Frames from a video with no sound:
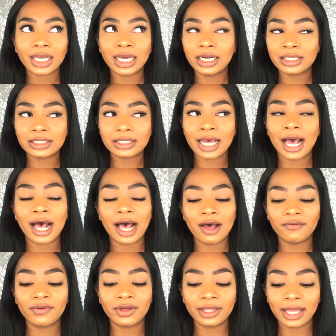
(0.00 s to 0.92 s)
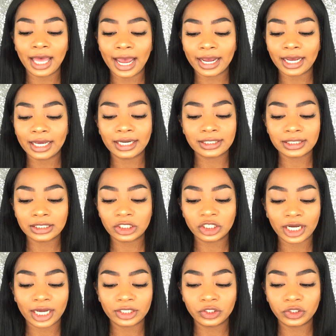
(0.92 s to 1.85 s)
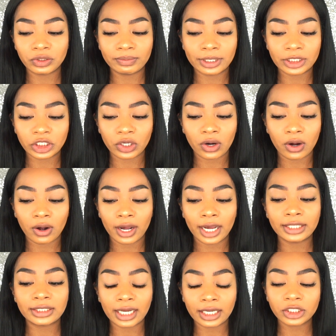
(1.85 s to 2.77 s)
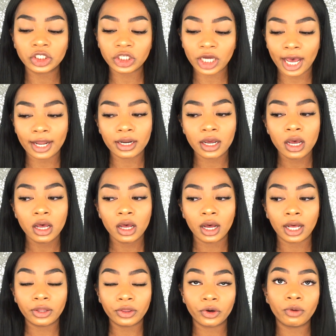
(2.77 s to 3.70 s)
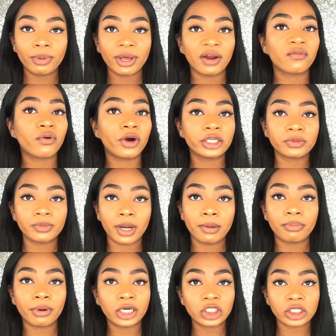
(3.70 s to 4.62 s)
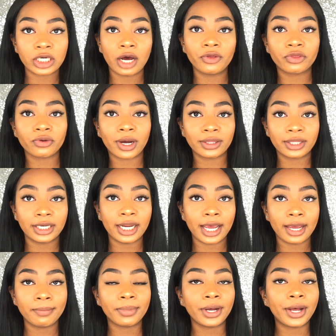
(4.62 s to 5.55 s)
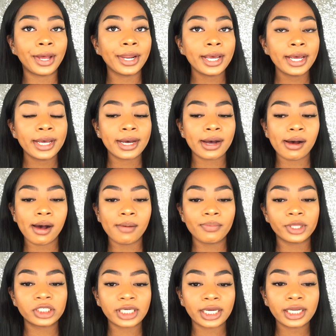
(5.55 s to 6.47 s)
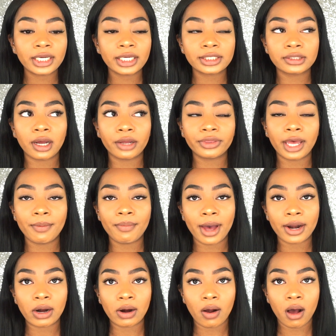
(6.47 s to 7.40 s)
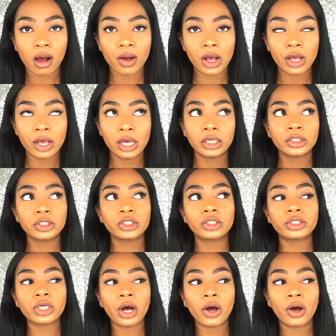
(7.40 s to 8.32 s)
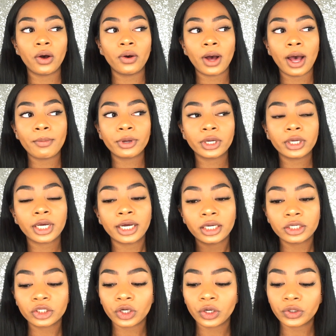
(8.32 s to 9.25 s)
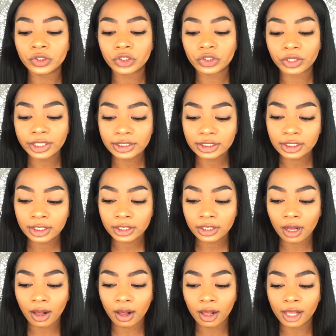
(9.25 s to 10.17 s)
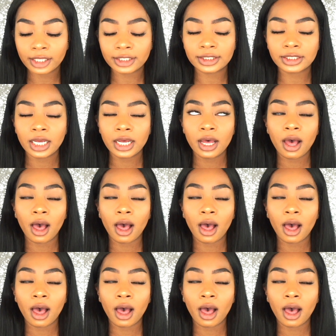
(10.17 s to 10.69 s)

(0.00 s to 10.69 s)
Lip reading: It doesn't shed too much at all. It does shed a little bit, of course, when I brush it out throughout the day, but the shedding is not that bad at all. So I'm going to go straight to the cons.